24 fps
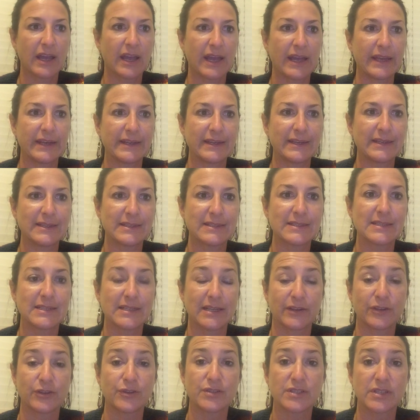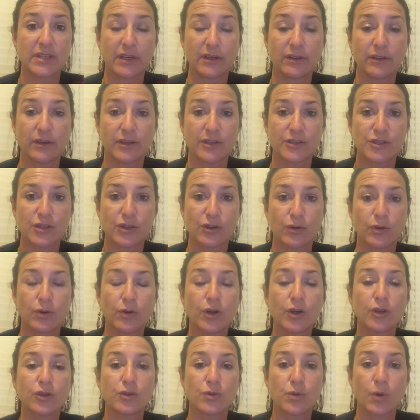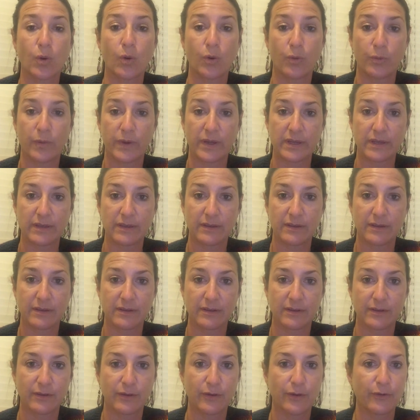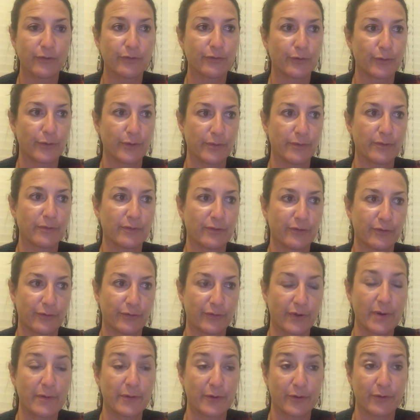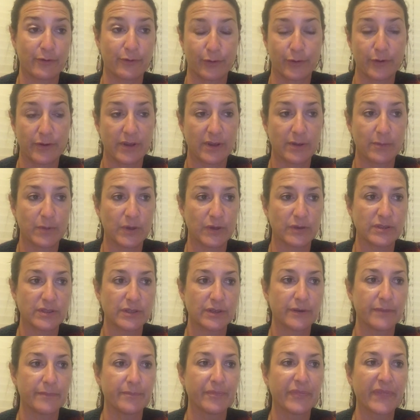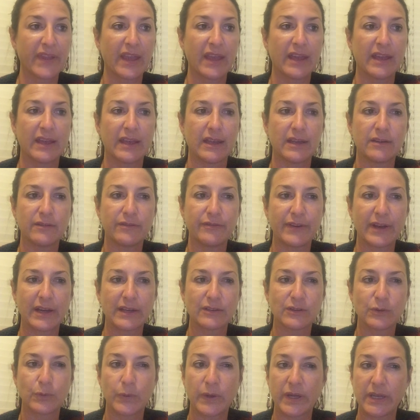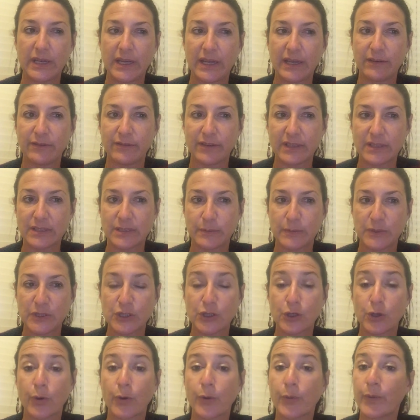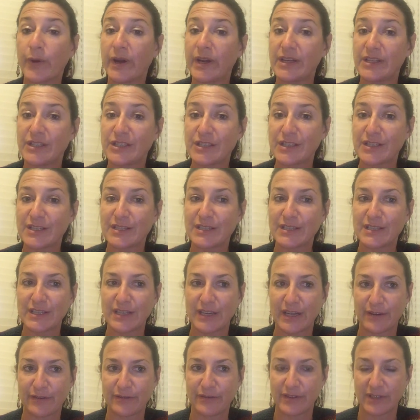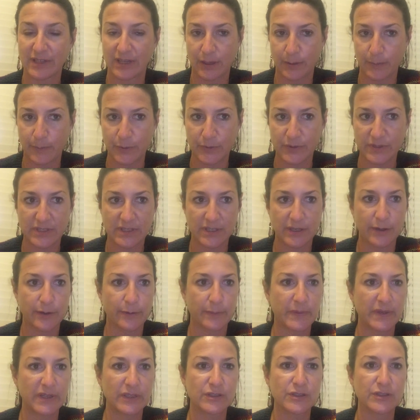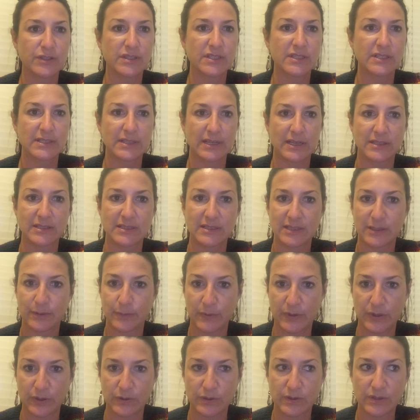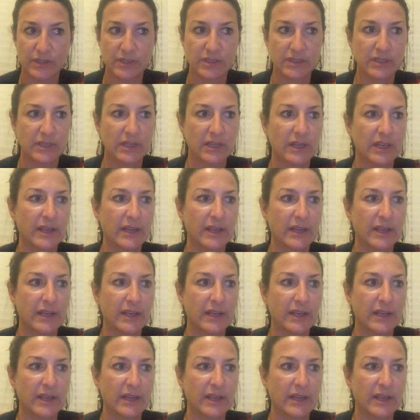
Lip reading: And it is another psychological control win for the abuser. In fact, when a victim is courageous enough in couples therapy to discuss the abuse,